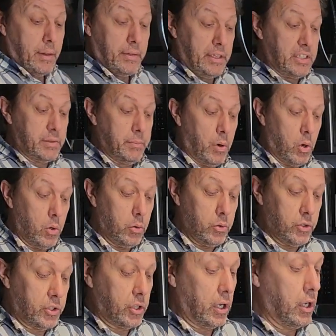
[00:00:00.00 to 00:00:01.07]
These
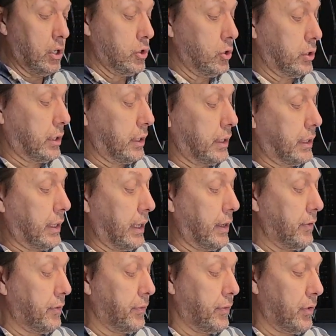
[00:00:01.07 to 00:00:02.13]
molds you can
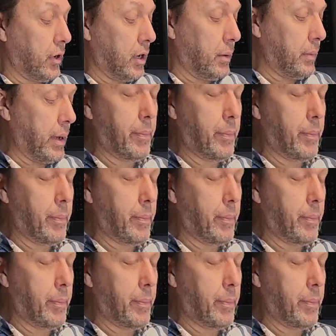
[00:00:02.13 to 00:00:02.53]
get from